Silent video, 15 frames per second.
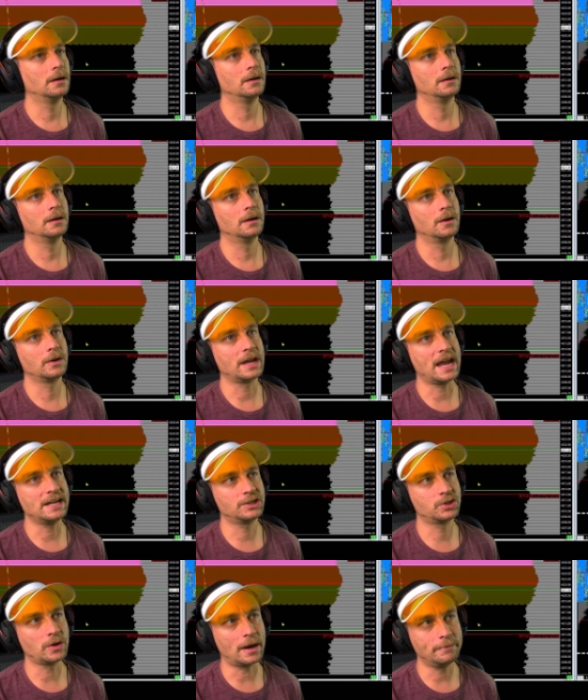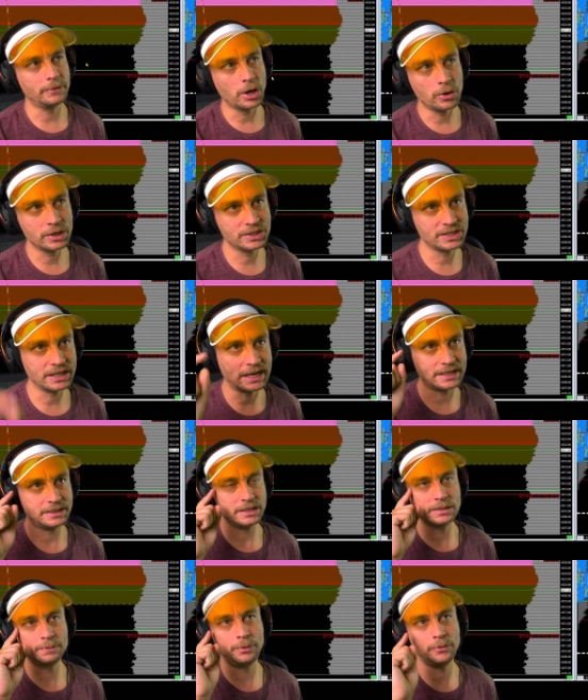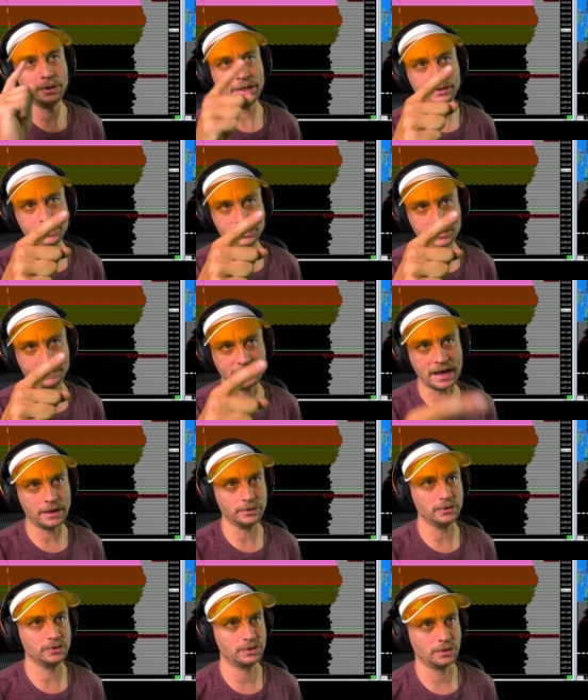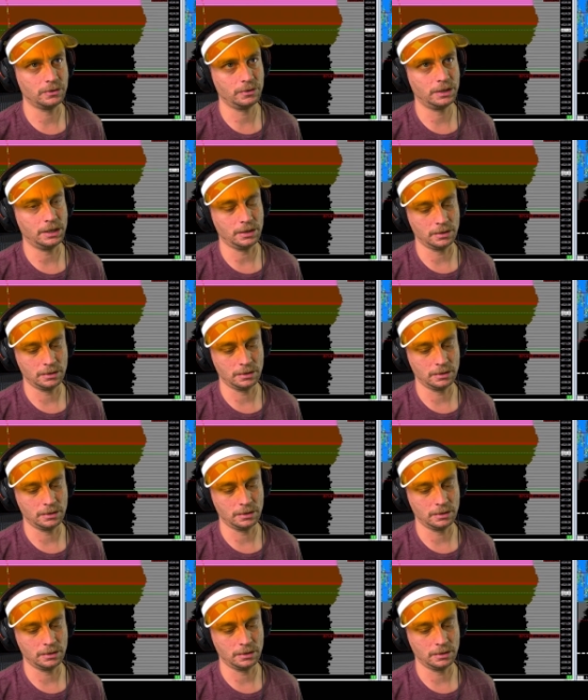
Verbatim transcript: Okay, so I'm noticing at this point there's a value zone here.